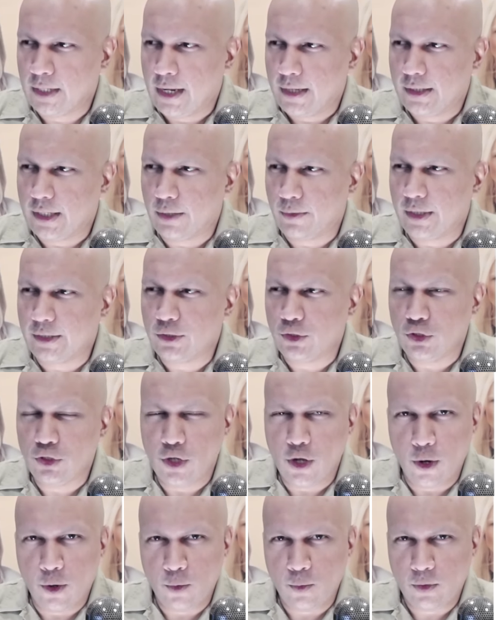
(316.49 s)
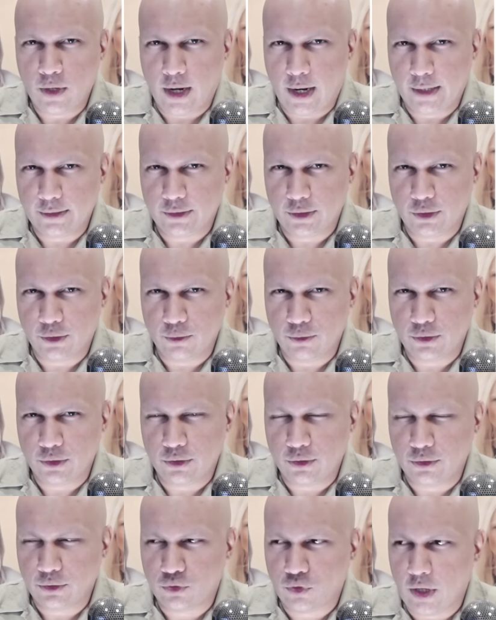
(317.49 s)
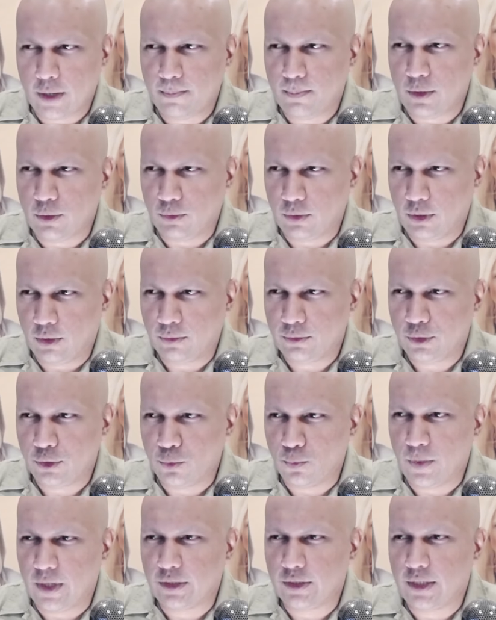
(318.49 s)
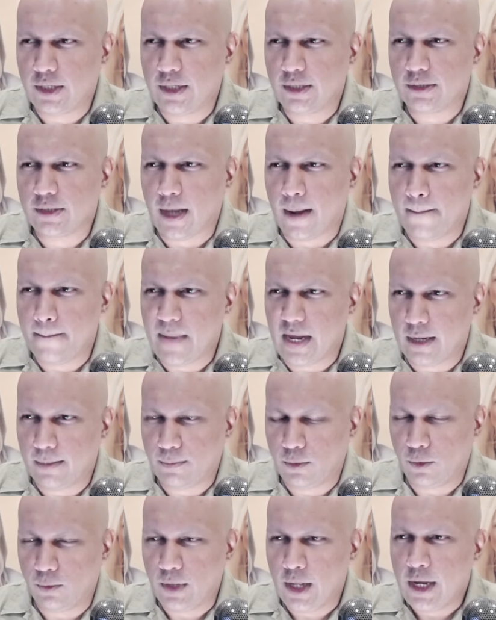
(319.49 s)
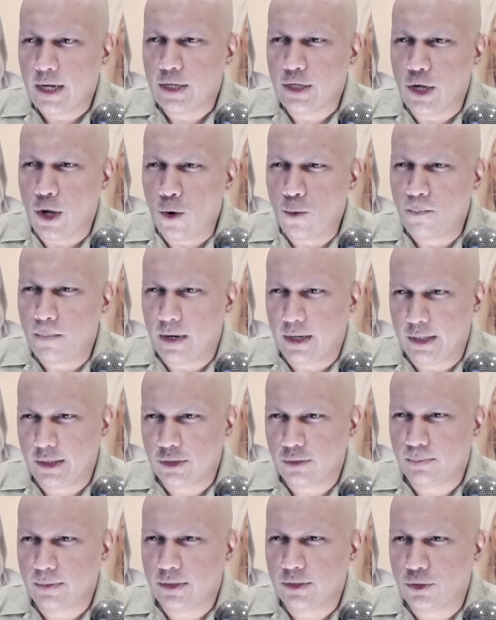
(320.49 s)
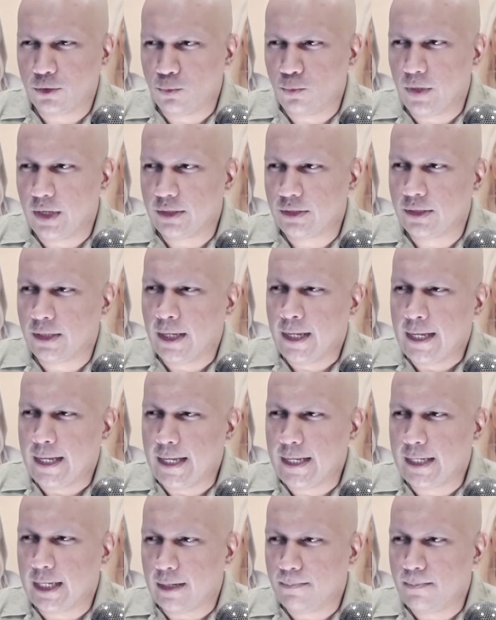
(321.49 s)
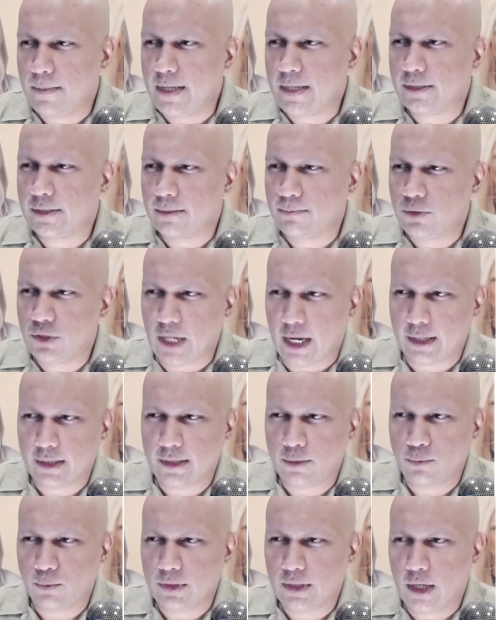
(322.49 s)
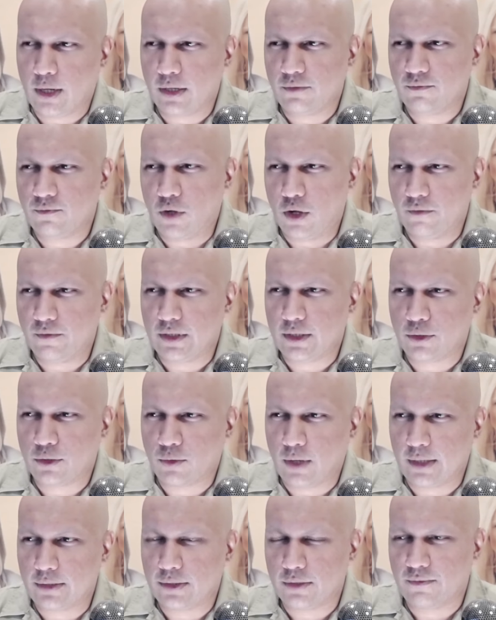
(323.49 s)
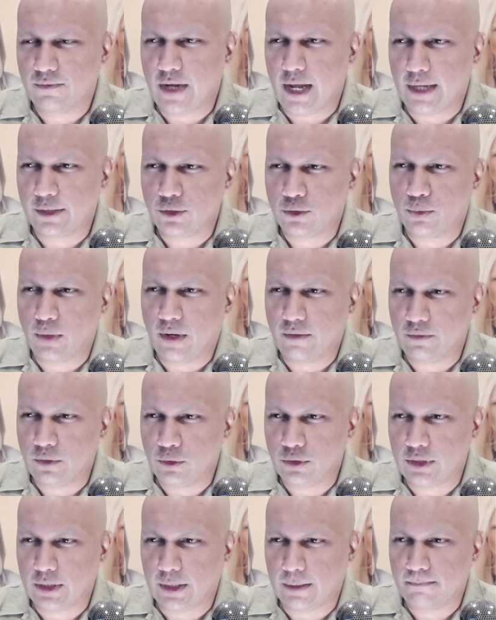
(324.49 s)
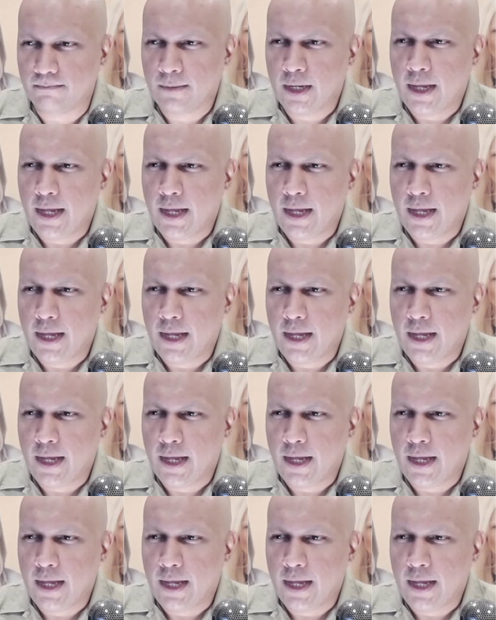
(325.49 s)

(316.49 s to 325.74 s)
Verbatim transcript: There is no constitutional tribunal to which he is amenable, no punishment to which he can be subjected without involving the crisis of a national revolution.